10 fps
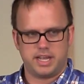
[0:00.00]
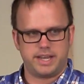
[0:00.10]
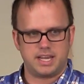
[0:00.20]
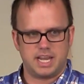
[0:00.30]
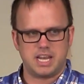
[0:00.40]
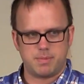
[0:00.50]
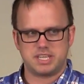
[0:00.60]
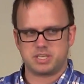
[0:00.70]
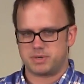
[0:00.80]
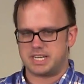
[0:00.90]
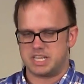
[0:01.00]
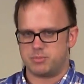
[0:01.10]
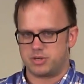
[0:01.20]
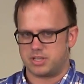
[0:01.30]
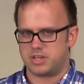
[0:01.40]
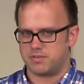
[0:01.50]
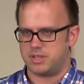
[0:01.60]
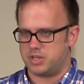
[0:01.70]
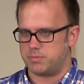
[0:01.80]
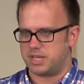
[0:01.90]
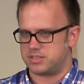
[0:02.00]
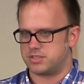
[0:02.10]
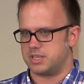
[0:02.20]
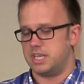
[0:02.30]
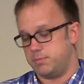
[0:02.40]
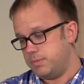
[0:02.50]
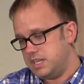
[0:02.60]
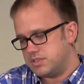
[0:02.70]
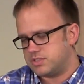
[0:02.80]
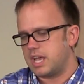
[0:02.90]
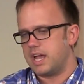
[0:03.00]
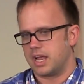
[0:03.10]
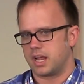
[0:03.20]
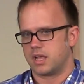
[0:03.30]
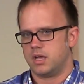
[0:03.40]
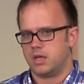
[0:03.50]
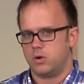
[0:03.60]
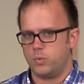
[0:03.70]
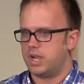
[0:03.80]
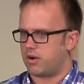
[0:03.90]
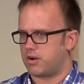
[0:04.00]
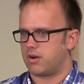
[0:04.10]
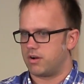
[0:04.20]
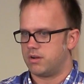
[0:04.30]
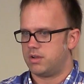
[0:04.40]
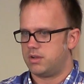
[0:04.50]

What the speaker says: And he basically, by the end of the book, you can basically see he's saying, we are her.